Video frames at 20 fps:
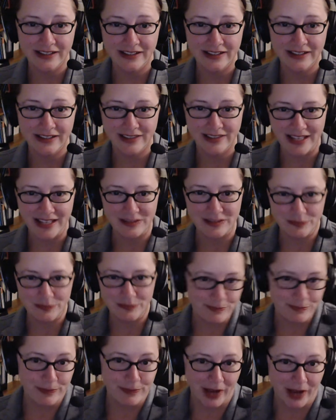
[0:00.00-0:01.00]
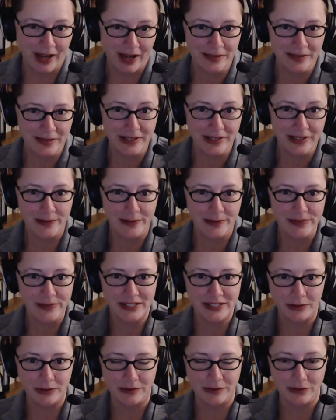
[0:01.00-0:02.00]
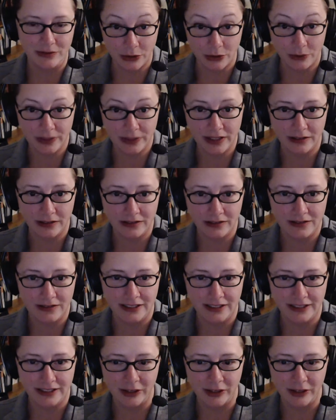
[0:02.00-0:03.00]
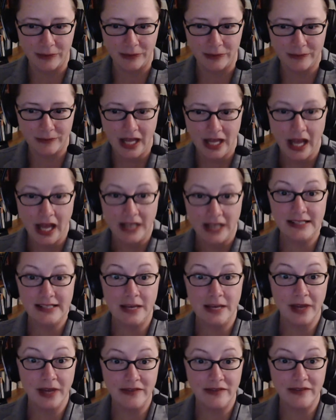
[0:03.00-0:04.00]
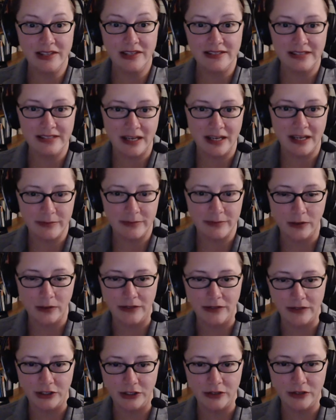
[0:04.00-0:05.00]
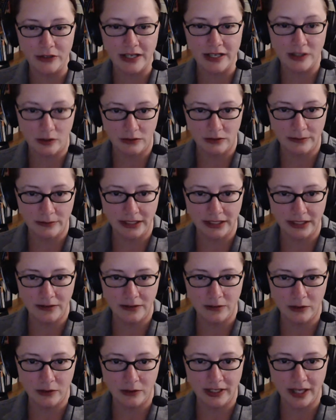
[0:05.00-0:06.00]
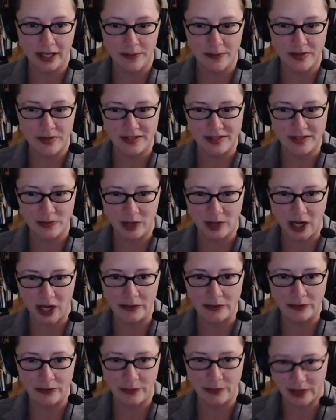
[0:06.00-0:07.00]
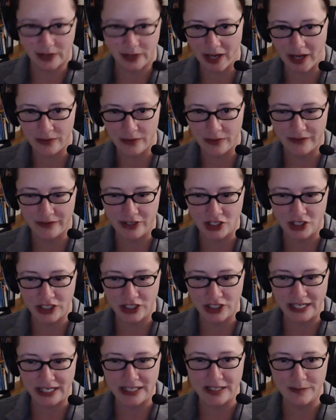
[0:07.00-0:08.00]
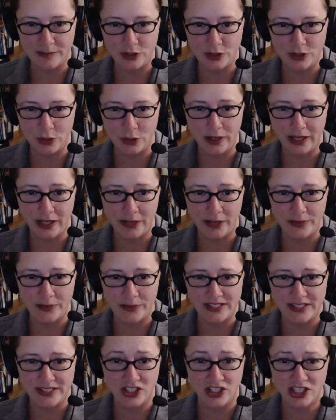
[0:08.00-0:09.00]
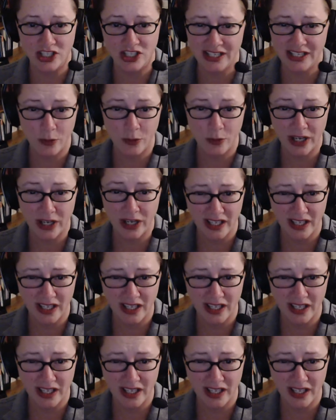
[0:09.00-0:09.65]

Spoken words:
That's kind of becomes their career, you know? Because I'm kind of in the same boat. If you had told me growing up this is what I would eventually end up doing, I would have said, Genia, what?